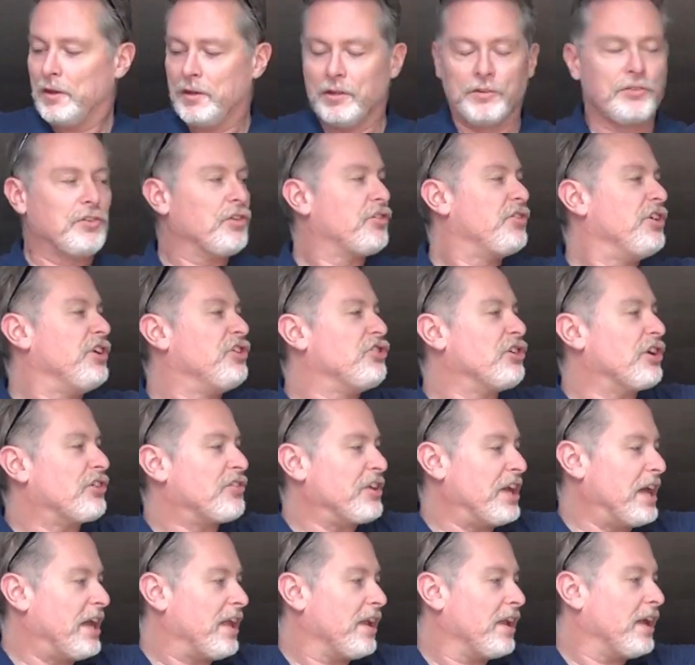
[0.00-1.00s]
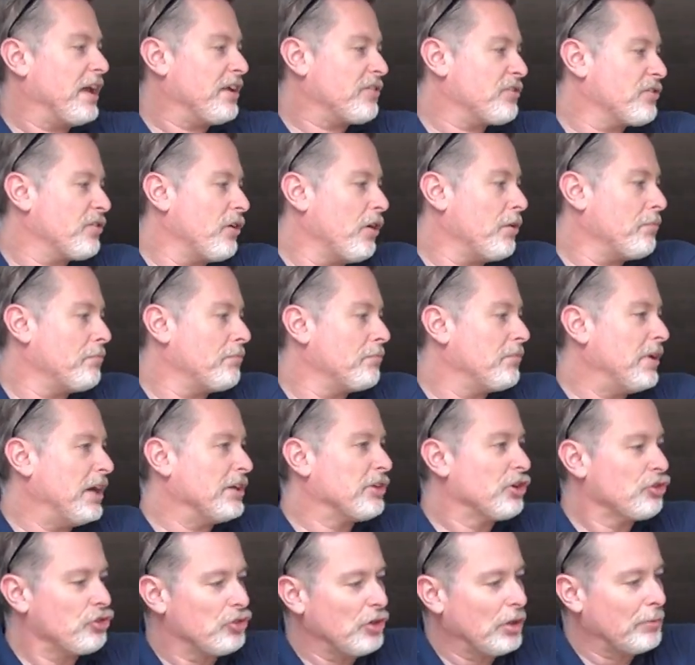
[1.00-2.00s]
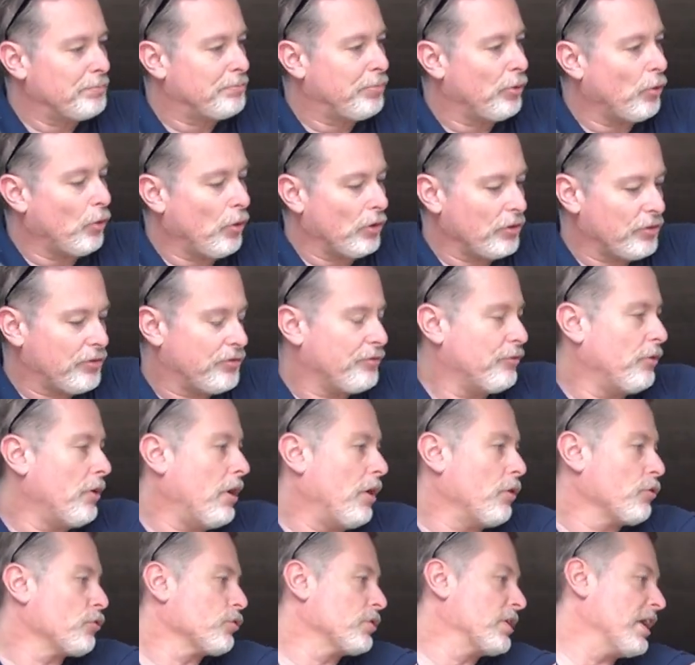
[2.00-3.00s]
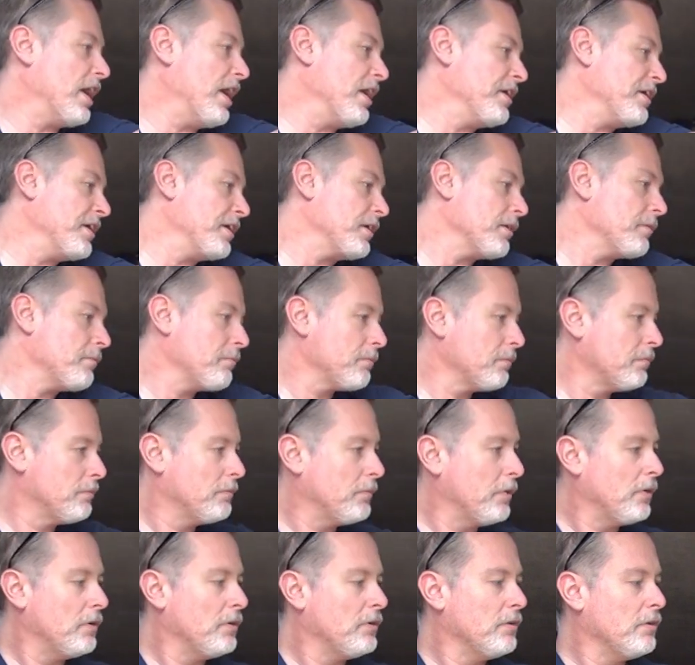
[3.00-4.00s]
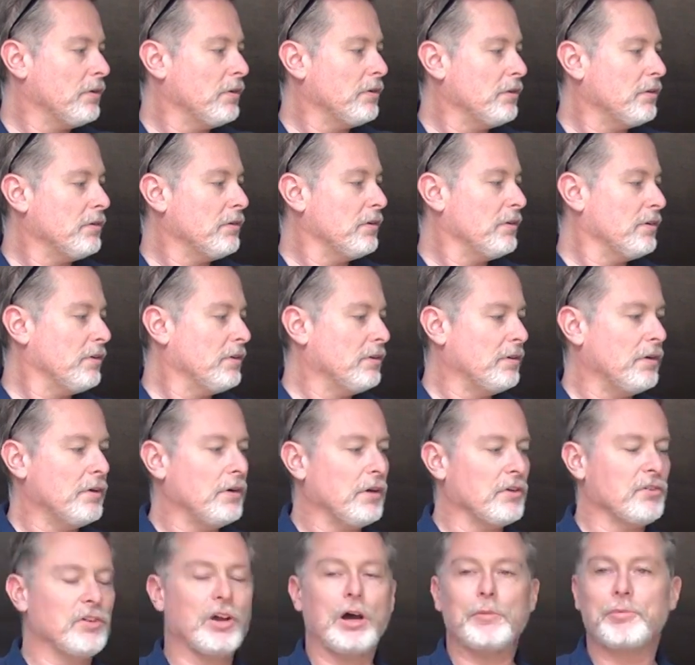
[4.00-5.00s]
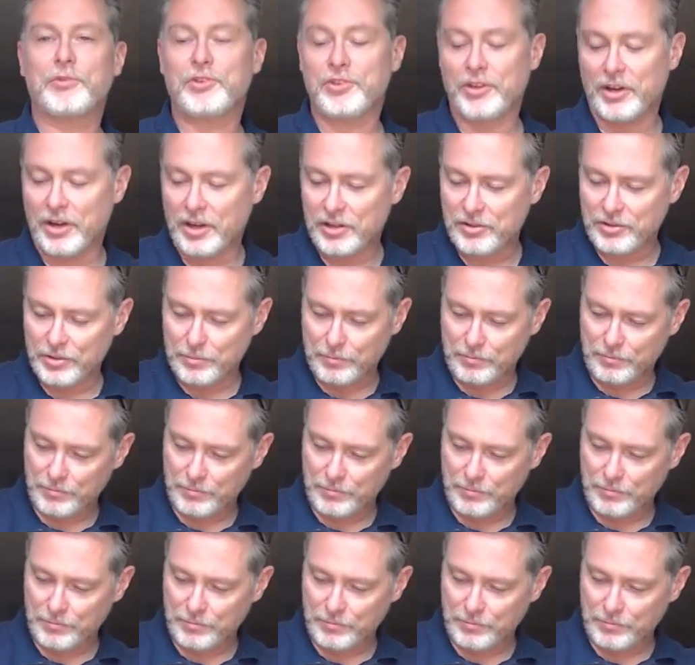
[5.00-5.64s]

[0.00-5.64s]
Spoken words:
The CGXL has some additional ports for auto guiding on the other side.